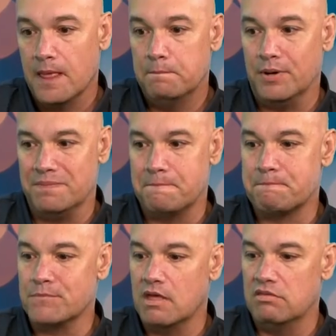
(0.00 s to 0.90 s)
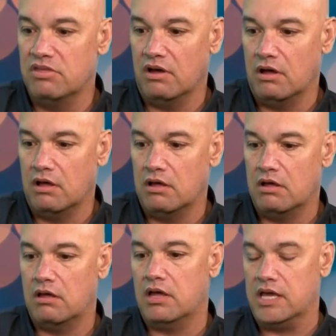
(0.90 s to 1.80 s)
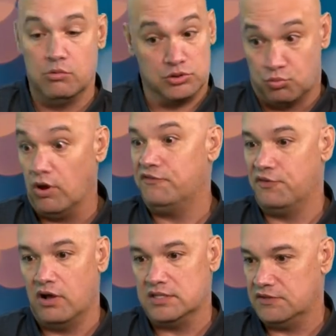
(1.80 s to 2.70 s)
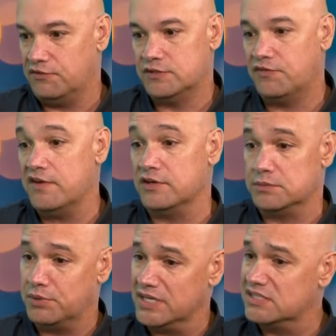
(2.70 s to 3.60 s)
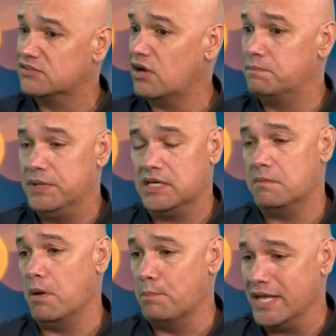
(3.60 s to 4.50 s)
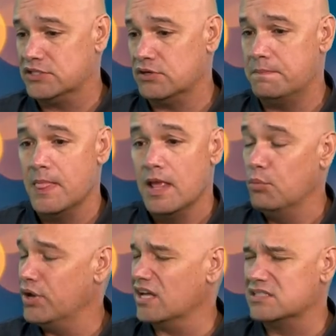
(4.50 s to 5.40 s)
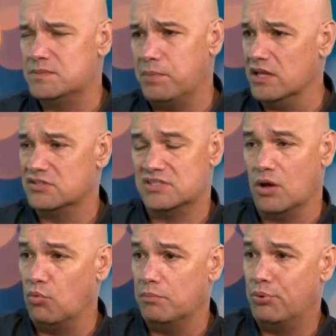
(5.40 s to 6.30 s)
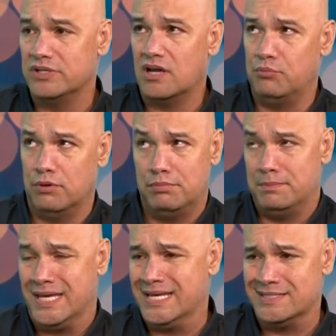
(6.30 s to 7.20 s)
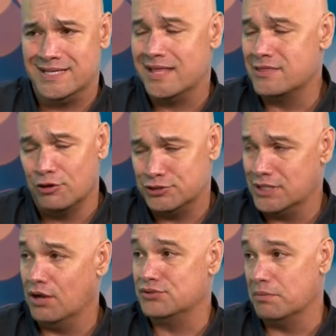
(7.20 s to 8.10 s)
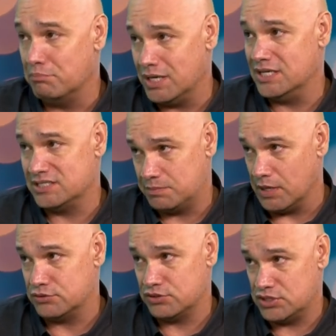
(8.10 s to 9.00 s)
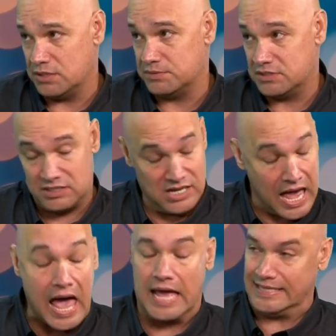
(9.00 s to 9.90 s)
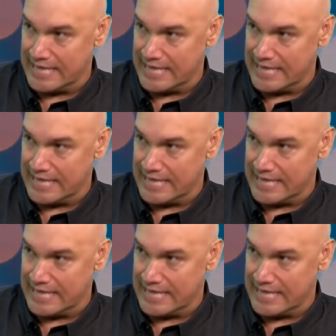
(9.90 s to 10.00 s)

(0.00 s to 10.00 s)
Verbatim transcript: but the it was rough for us the first five years, but it started picking momentum. We got sponsors. At one point in time, we would be making ten thousand dollars a month in sponsorships. Wow, no yeah, kidding.